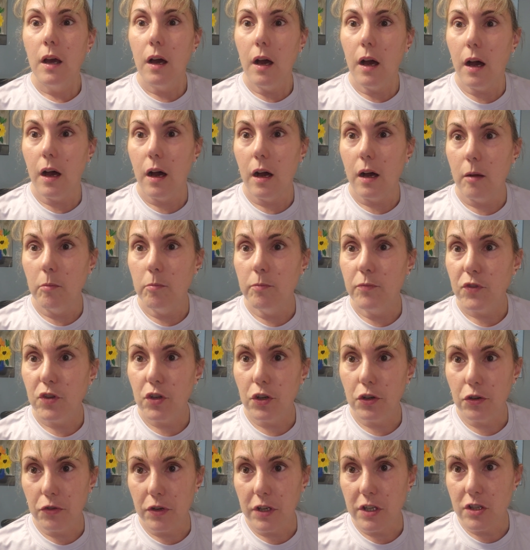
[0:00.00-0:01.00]
The
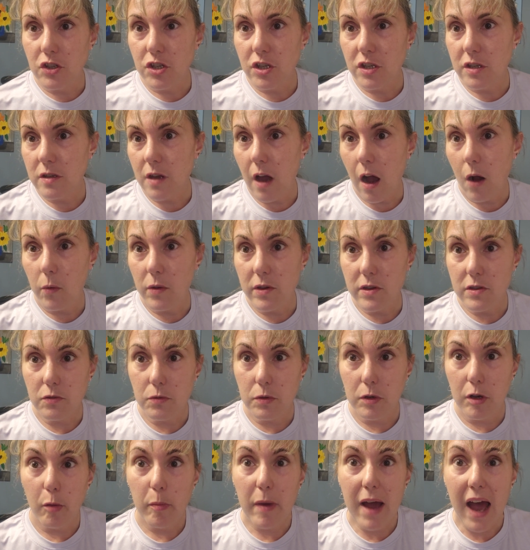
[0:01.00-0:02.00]
Grinch is always a
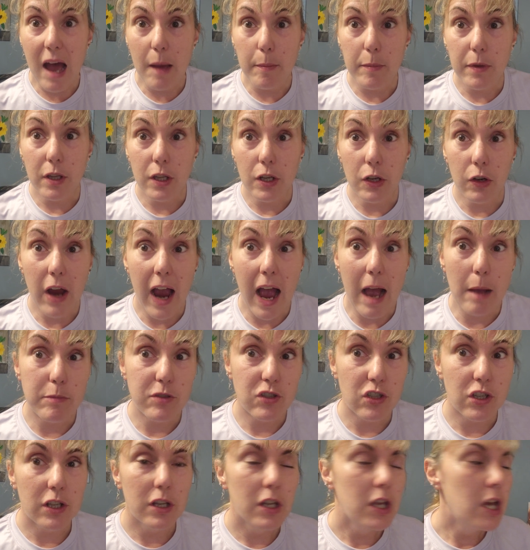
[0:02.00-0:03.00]
real popular
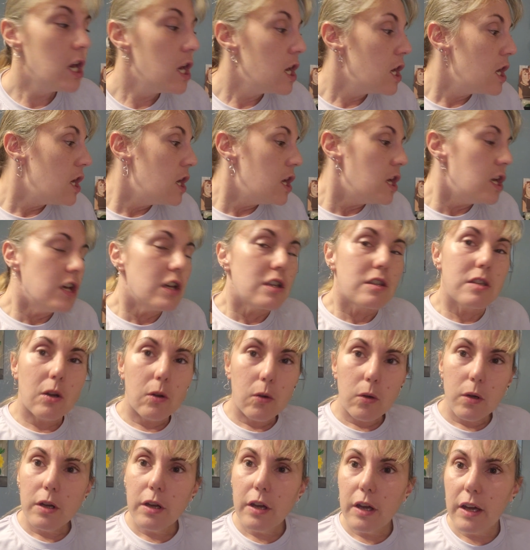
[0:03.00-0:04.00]
option.
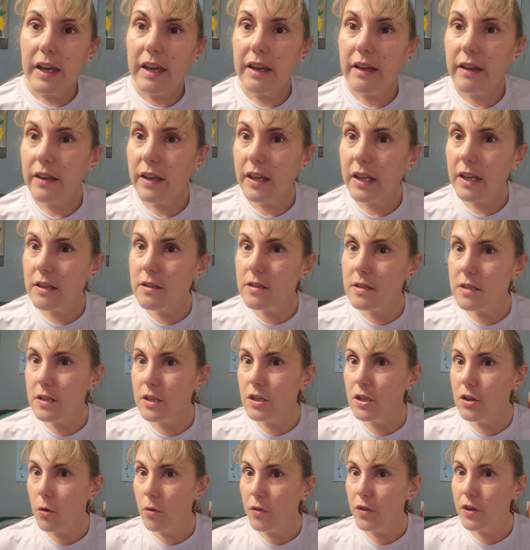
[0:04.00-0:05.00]
So it's,
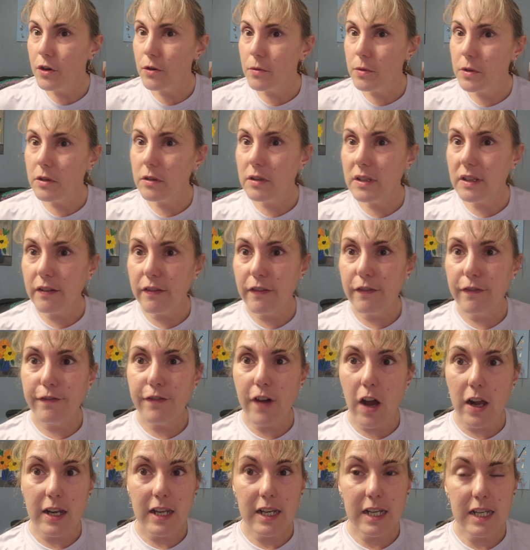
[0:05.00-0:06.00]
they're real
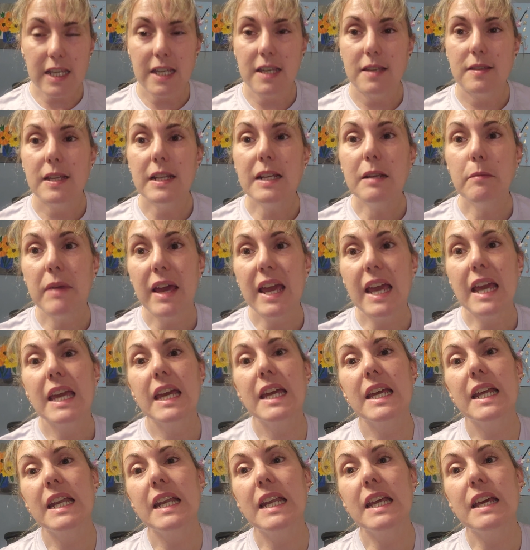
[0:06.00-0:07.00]
fun and easy to make.
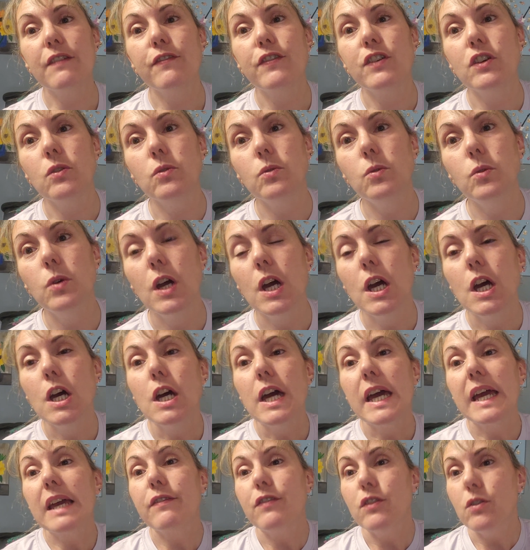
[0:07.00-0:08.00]
And if you
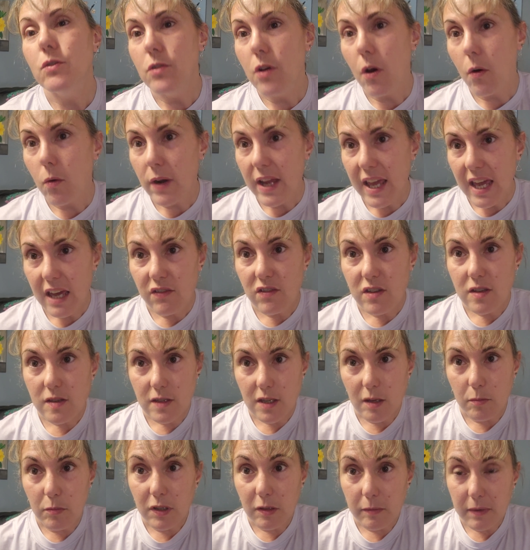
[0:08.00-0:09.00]
don't have a
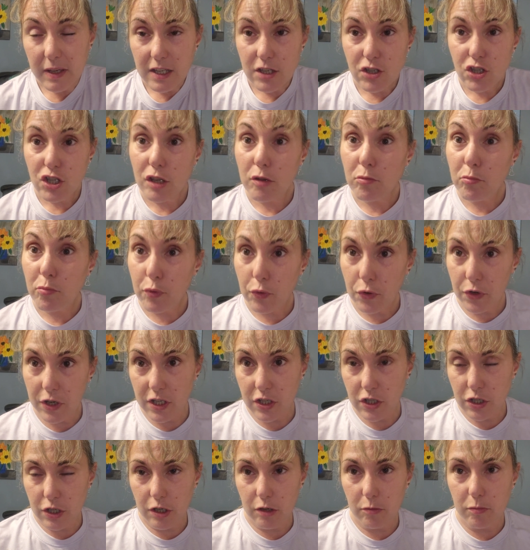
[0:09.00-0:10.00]
sublimation
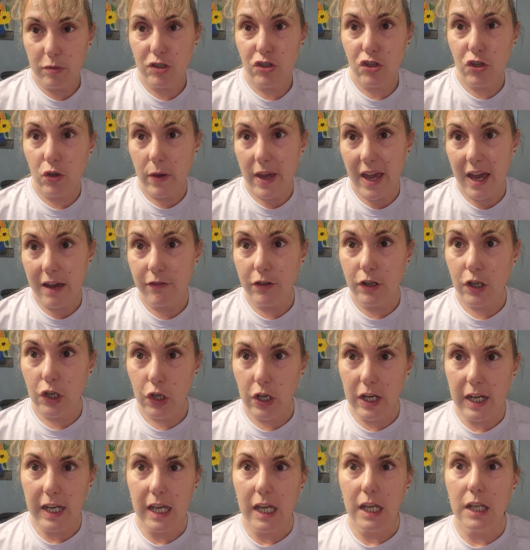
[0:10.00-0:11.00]
printer, but you have a
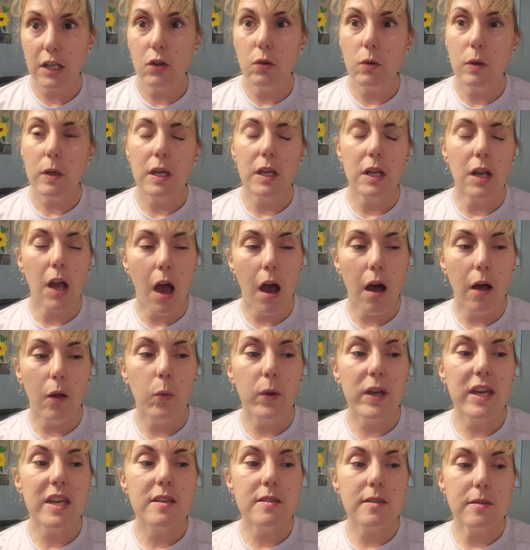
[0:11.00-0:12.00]
Cricut, you can
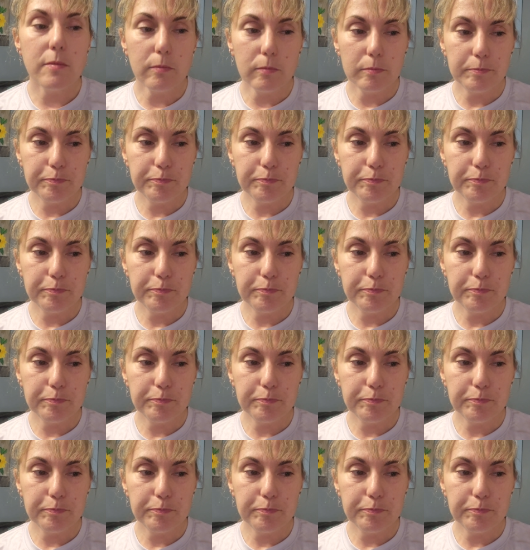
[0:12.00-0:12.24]
always